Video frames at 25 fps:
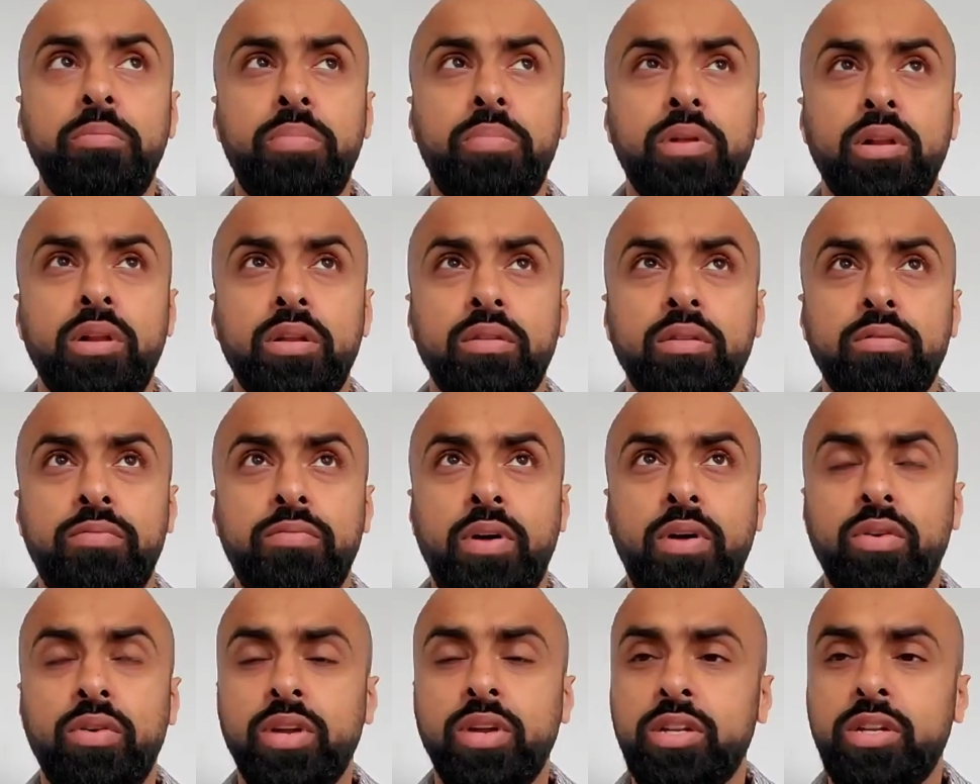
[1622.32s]

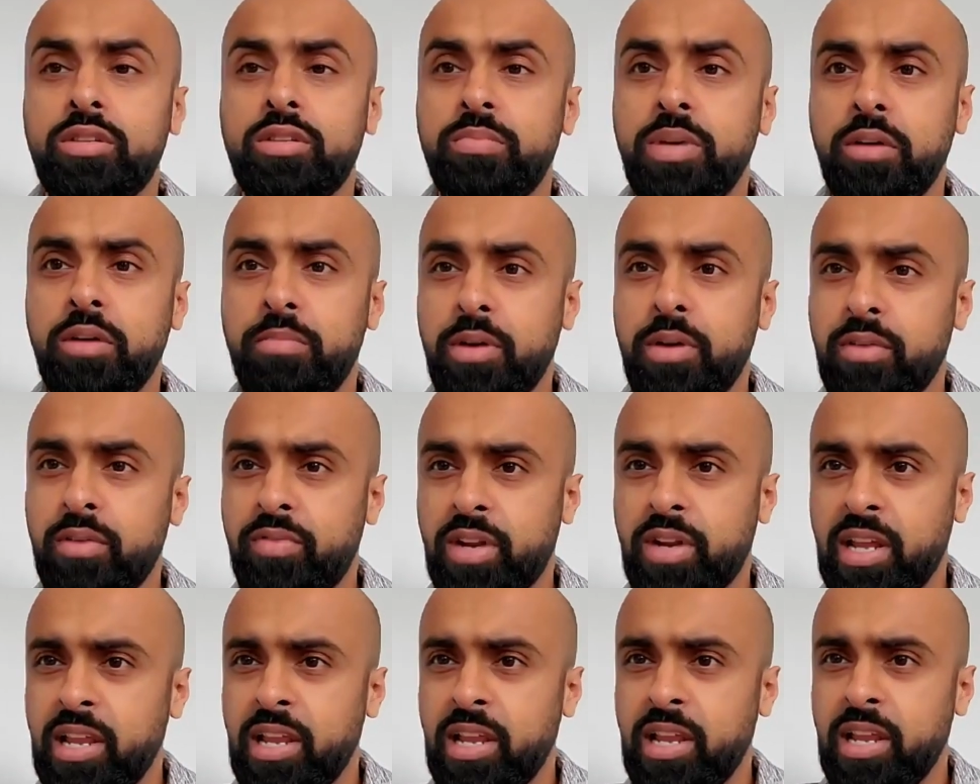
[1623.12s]
people found it to be a
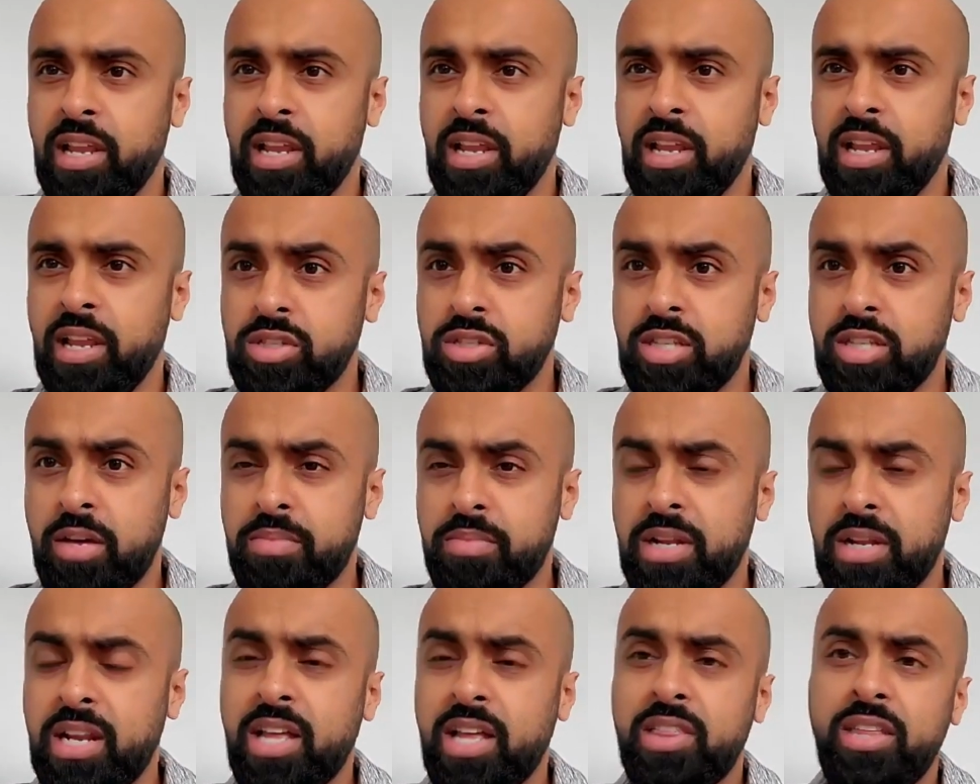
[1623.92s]
bit of an alien
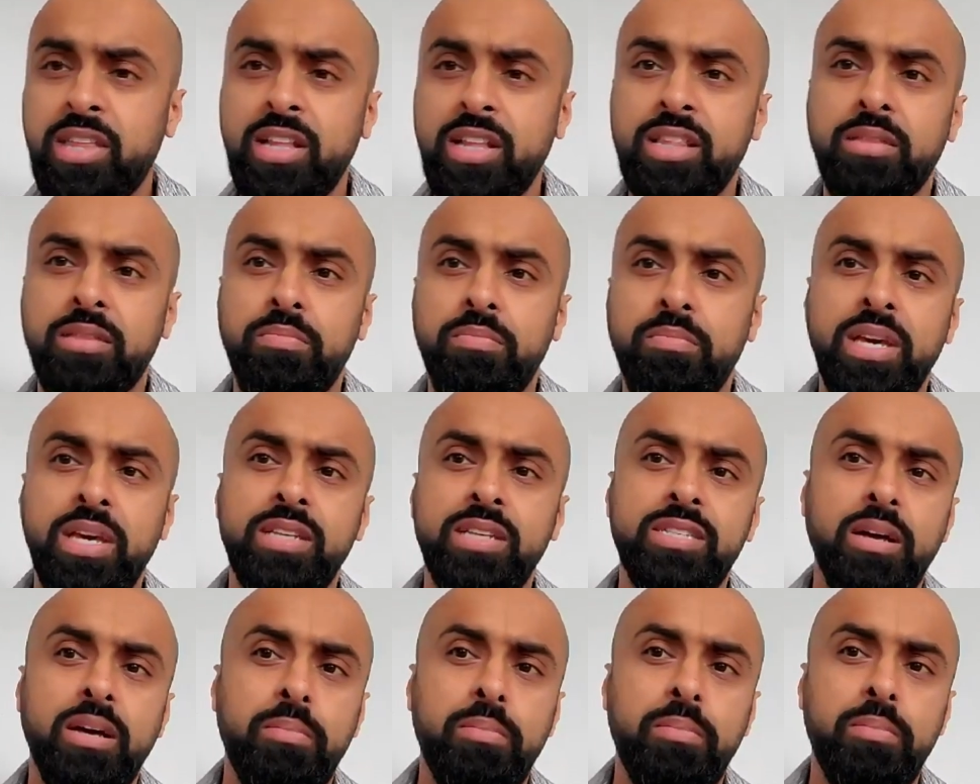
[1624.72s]
concept. And I think the
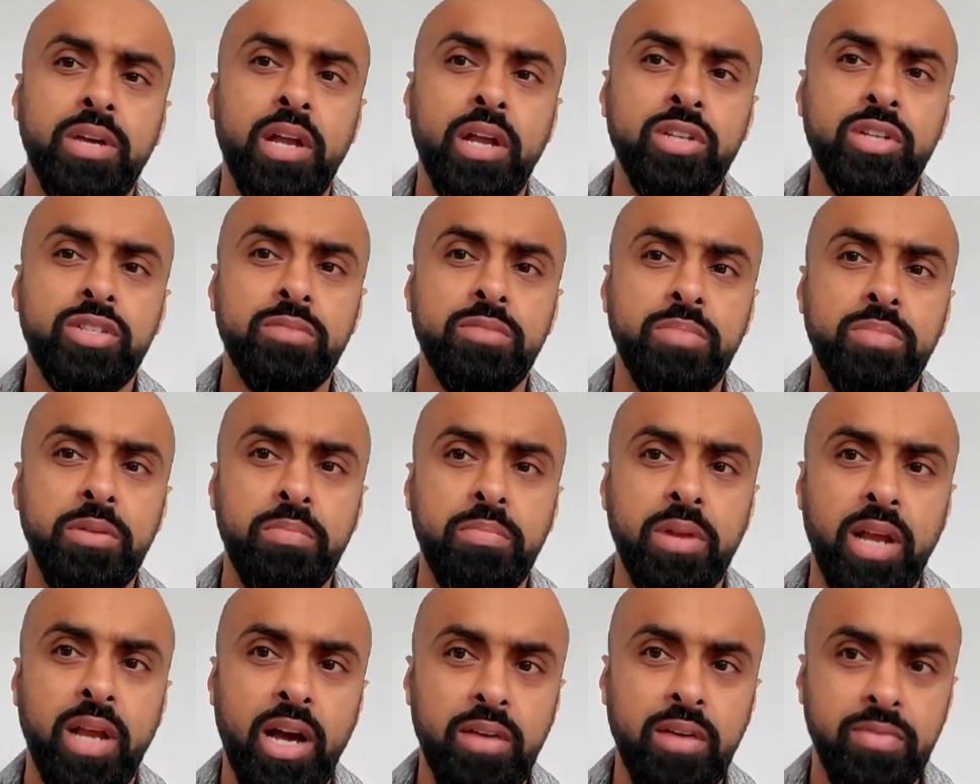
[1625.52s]
biggest apprehension
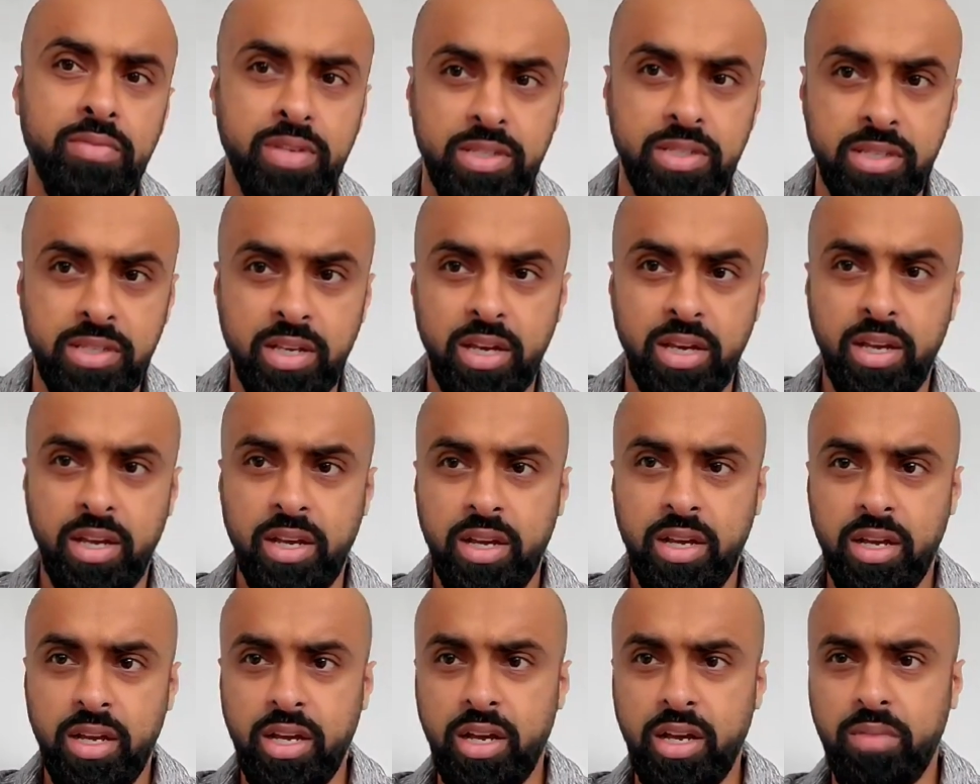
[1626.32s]
people have is,
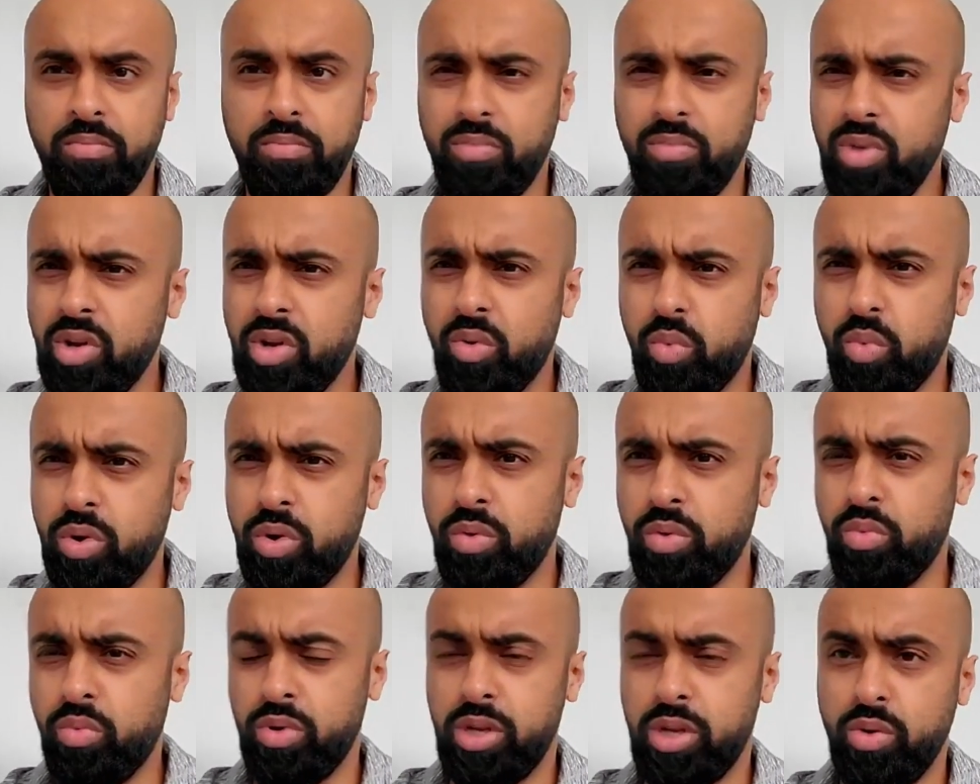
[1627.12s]

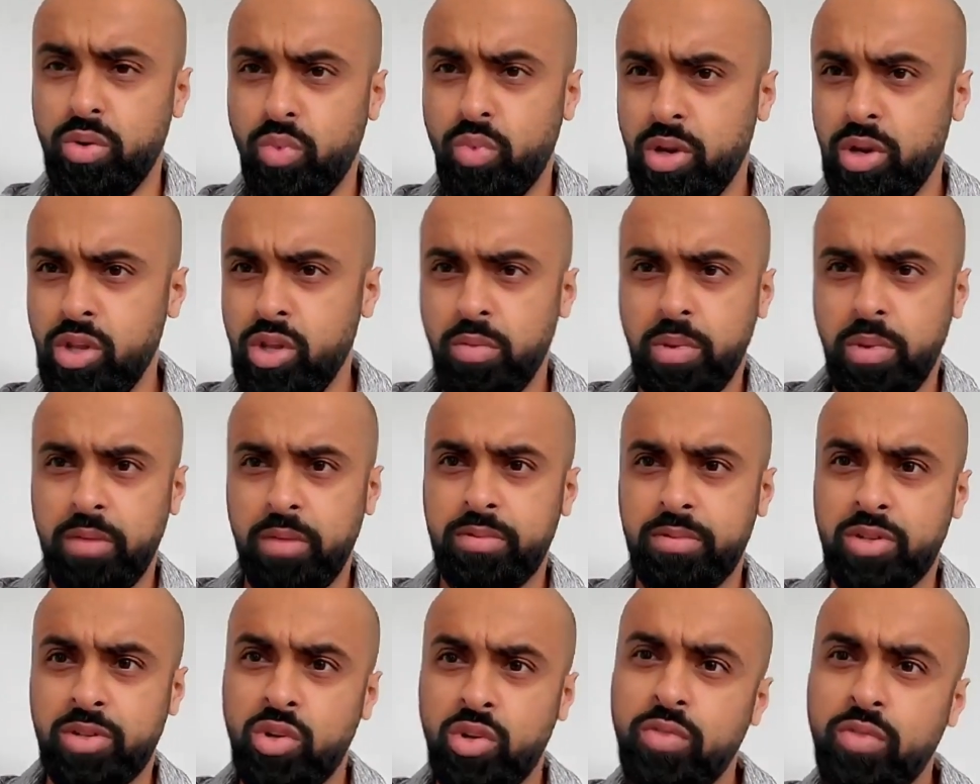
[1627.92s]
will you
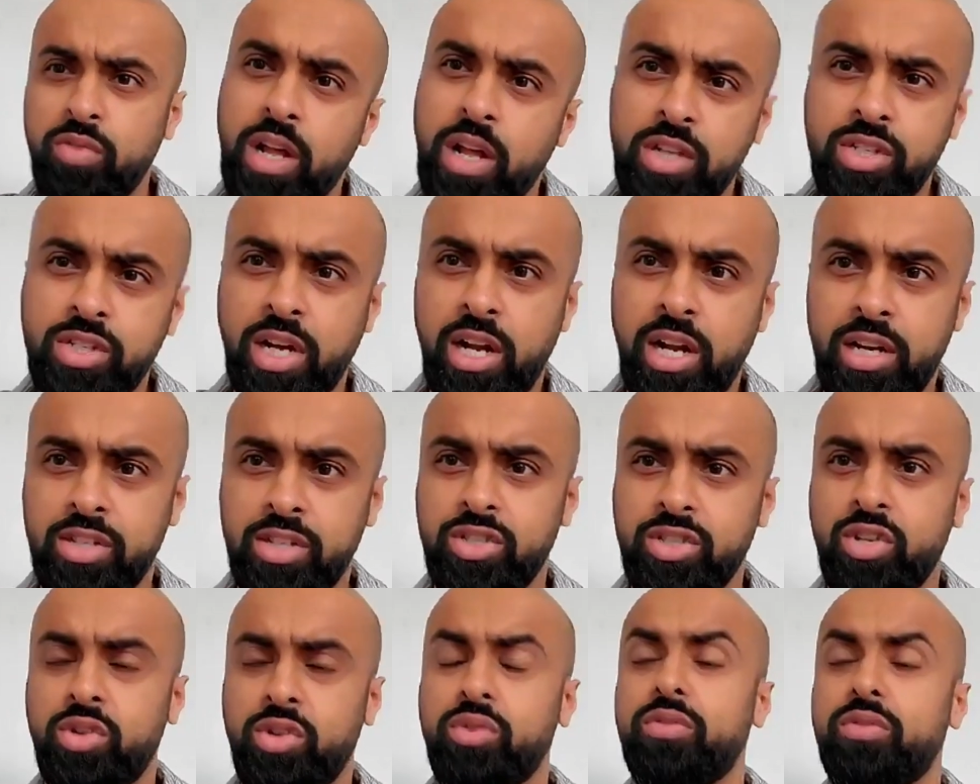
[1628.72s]
be able to love that
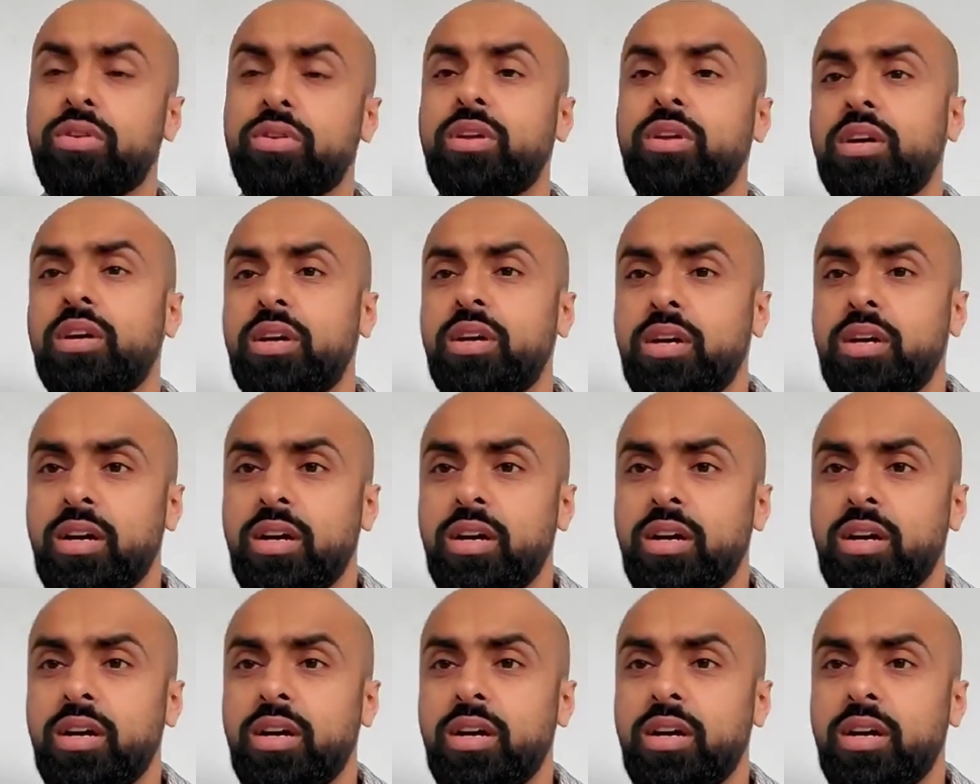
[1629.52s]
child as your own?